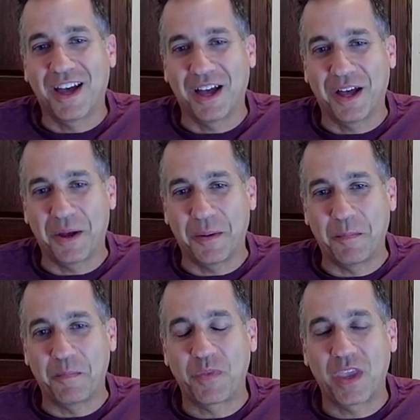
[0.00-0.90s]

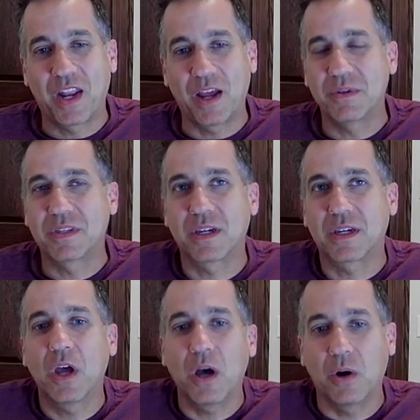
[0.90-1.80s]
Um, and I was like,
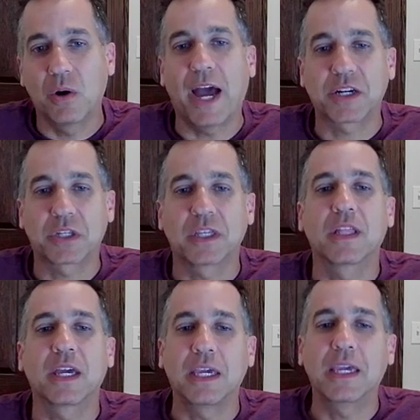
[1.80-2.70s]
no, actually,
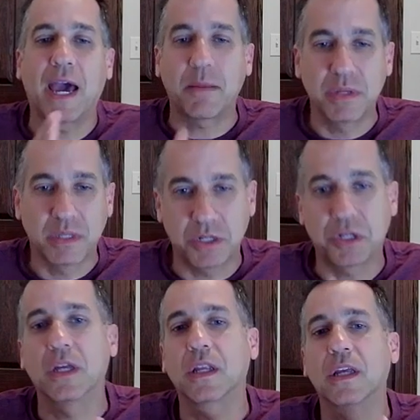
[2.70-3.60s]
like he had
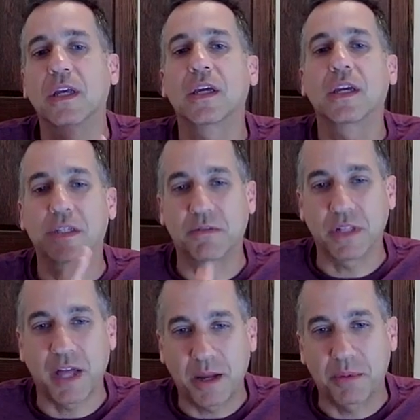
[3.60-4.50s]
position, he's a
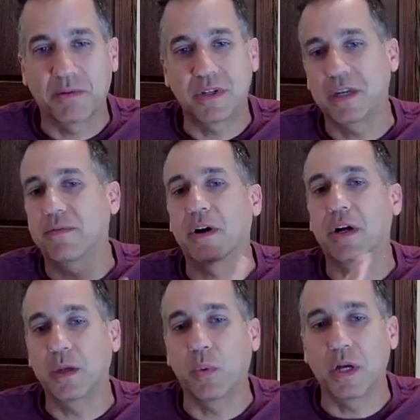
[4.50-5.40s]
reliable receiver,
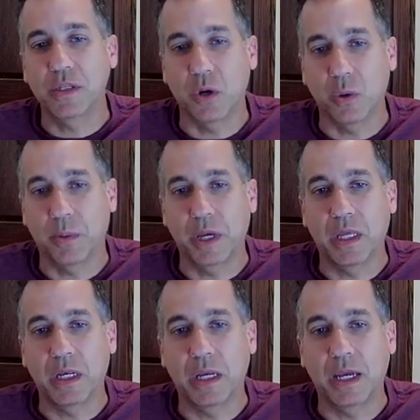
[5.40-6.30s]
he was
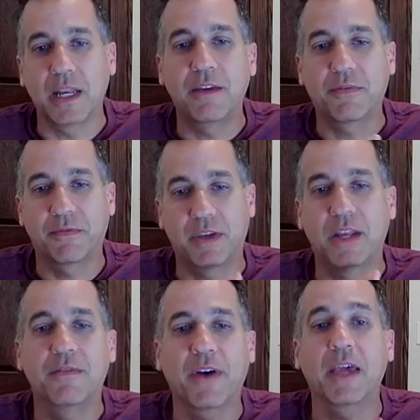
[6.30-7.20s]
open, and
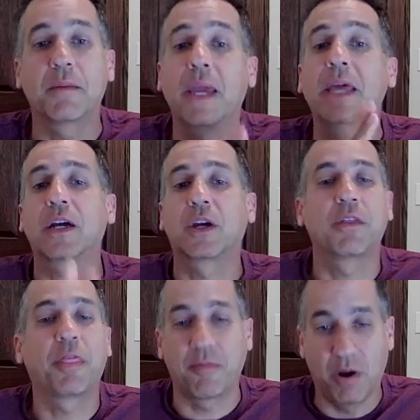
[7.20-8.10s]
if I had made a
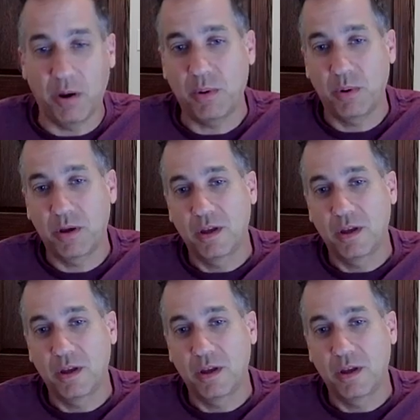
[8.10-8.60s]
good throw,